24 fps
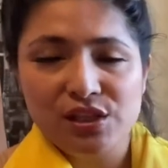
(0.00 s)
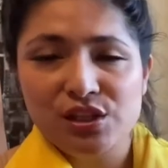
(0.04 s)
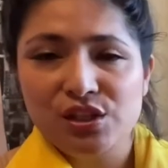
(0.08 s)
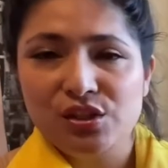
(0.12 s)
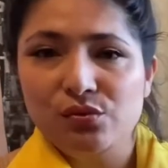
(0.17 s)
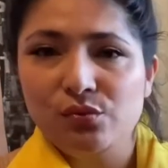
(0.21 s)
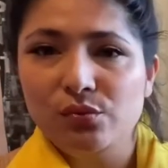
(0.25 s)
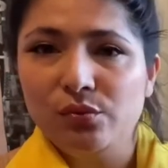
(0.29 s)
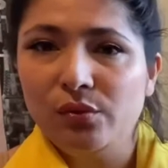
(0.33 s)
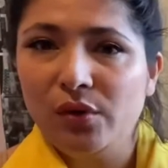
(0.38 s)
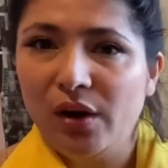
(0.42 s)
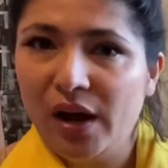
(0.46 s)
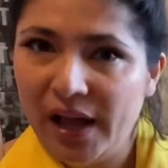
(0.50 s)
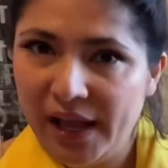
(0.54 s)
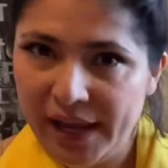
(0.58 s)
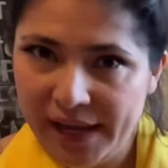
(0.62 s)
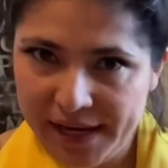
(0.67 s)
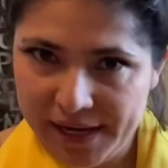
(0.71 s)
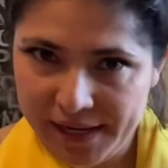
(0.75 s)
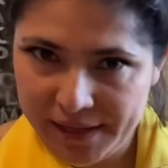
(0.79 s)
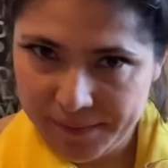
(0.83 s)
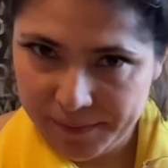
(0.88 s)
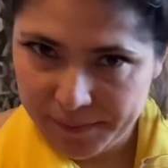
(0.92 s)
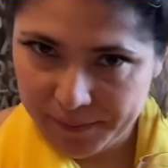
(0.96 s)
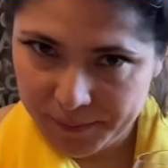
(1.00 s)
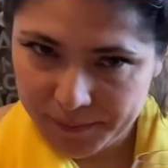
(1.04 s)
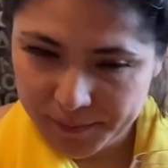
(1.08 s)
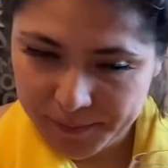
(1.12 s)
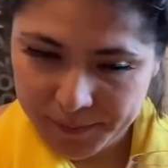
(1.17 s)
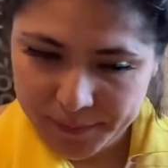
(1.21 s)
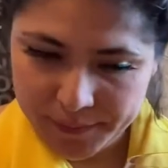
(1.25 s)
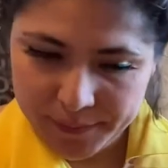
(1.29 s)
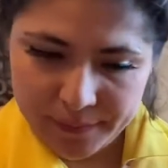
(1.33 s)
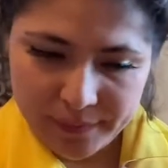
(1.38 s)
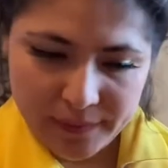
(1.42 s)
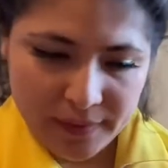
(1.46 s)
wine.
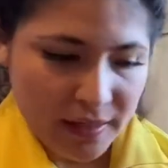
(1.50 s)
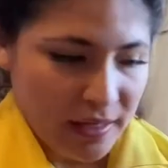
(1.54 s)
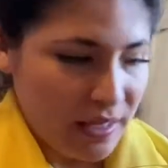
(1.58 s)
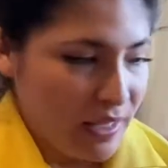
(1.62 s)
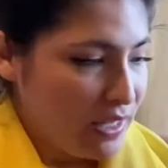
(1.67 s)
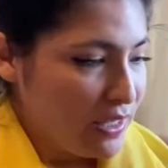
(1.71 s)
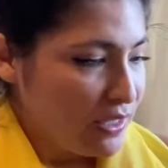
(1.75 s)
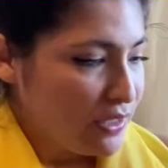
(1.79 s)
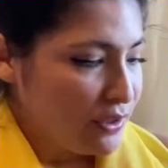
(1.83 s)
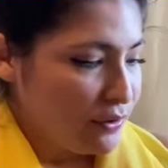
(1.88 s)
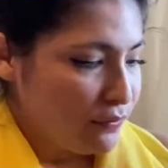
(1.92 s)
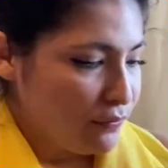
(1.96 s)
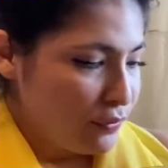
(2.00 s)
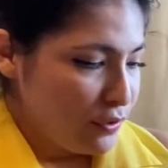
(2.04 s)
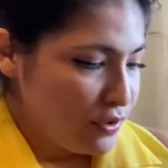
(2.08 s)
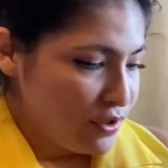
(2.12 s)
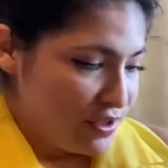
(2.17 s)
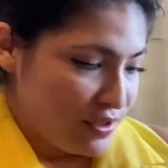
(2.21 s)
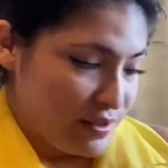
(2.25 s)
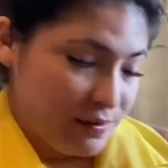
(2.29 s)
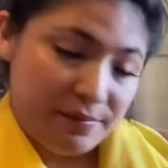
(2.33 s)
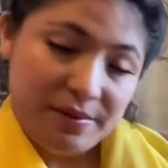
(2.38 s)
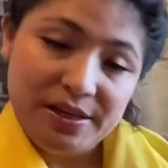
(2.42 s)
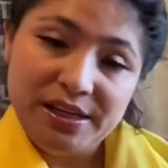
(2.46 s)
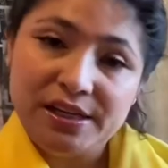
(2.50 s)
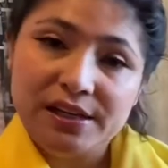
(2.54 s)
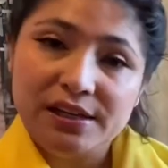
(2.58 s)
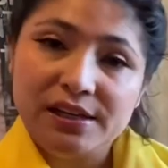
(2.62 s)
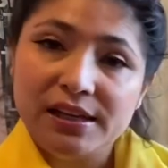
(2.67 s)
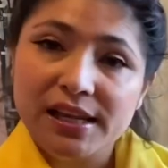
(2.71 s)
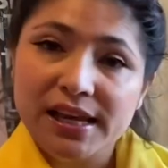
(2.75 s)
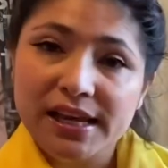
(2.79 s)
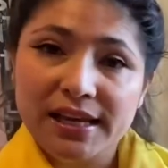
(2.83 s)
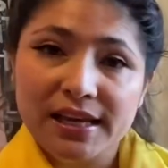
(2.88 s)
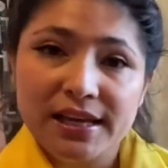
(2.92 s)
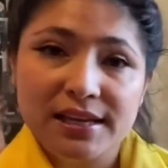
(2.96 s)
Gewürztraminer,
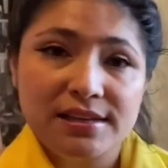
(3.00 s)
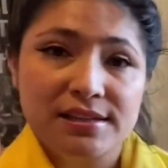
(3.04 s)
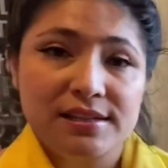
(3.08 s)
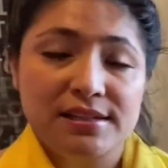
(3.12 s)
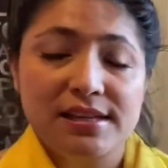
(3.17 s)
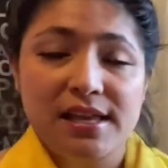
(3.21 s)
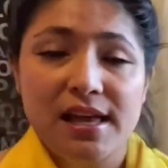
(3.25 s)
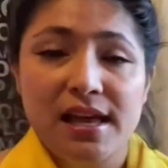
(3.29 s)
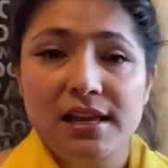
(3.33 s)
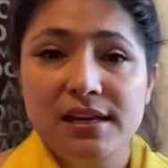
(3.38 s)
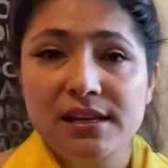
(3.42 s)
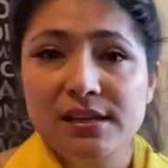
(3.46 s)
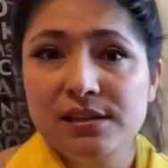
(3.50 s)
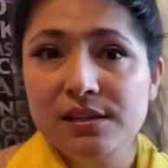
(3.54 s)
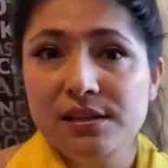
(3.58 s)
like I said, is a